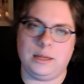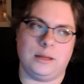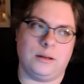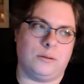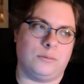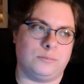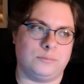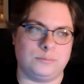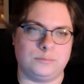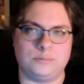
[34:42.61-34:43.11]
you
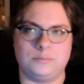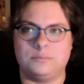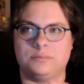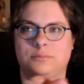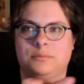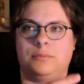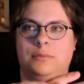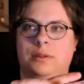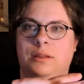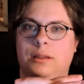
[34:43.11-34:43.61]
know,
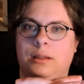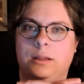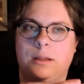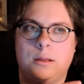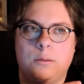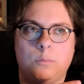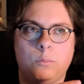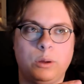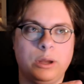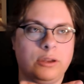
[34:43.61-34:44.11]

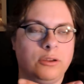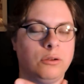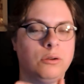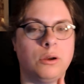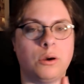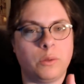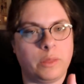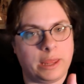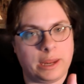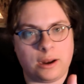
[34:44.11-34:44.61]
we do
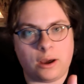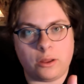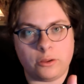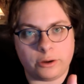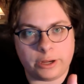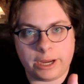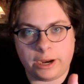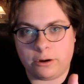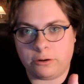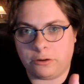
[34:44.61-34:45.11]
know that
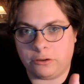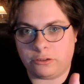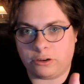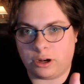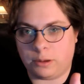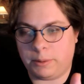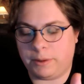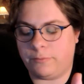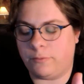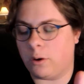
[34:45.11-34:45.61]
other characters
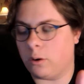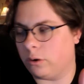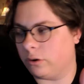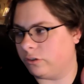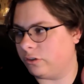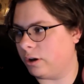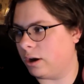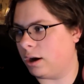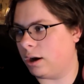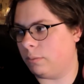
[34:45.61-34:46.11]
are going to be
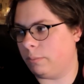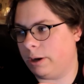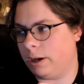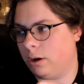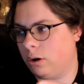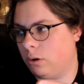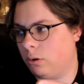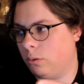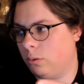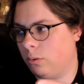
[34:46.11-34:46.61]
focused on. We
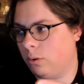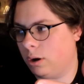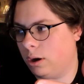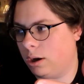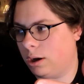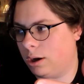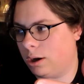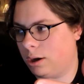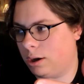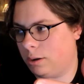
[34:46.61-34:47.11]
know
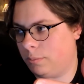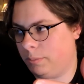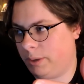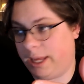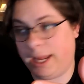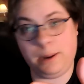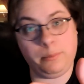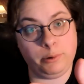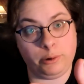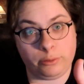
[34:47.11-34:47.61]
um,
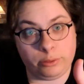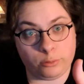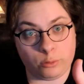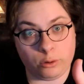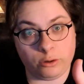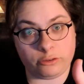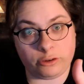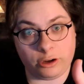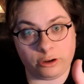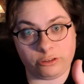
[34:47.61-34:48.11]
Gabriel
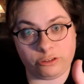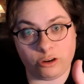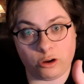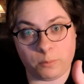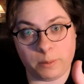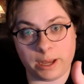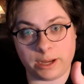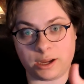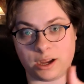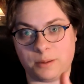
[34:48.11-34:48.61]
Thorne's going to
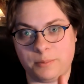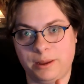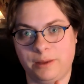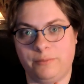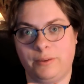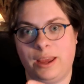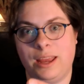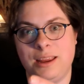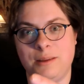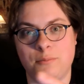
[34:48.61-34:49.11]
show back up.
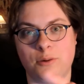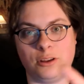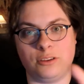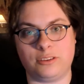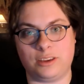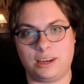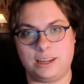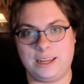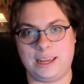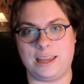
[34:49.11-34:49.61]
If
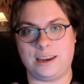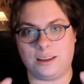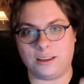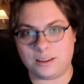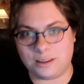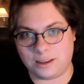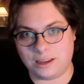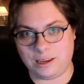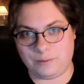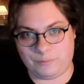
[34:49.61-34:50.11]
anyone's going to get
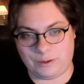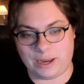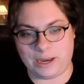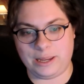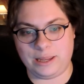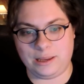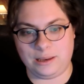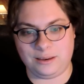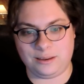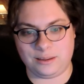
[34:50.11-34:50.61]
a, if
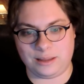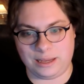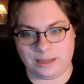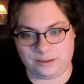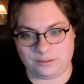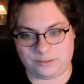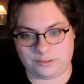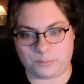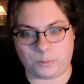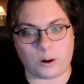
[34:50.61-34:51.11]
any
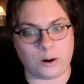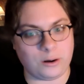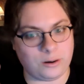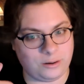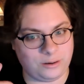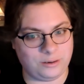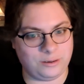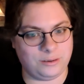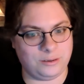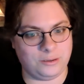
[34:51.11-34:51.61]
like
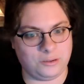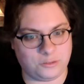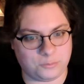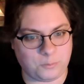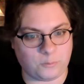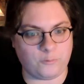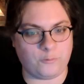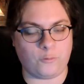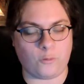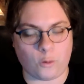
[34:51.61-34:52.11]
Spartan
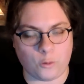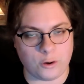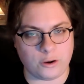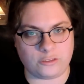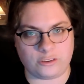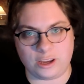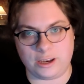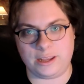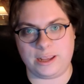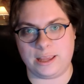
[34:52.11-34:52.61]
Four
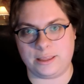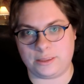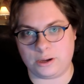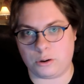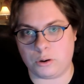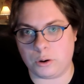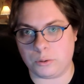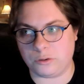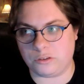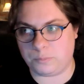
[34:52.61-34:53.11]
is going to get
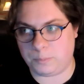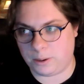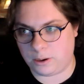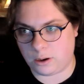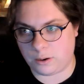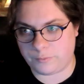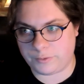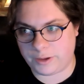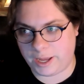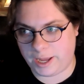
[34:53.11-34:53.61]
their own
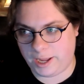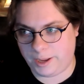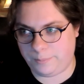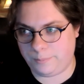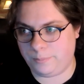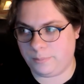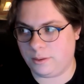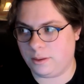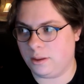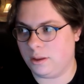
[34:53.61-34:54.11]
spin off
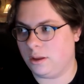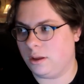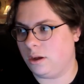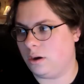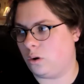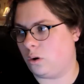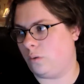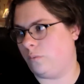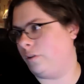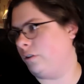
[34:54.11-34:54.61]
game,
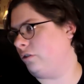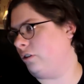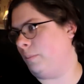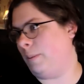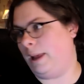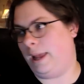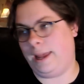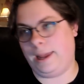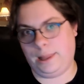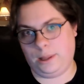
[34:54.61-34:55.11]
or if there's
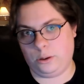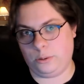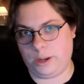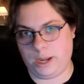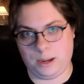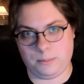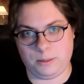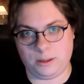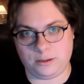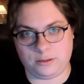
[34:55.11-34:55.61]
going to be a Halo
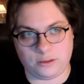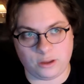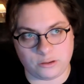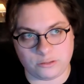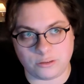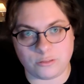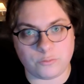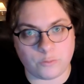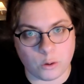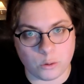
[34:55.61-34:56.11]
game that
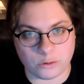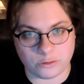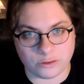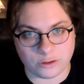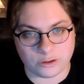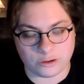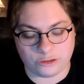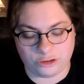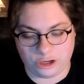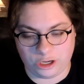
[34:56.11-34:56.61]
doesn't focus
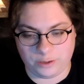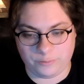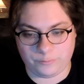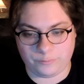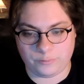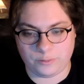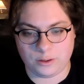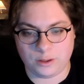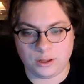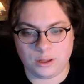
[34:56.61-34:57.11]
on the
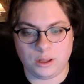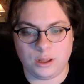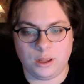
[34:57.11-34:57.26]
Chief,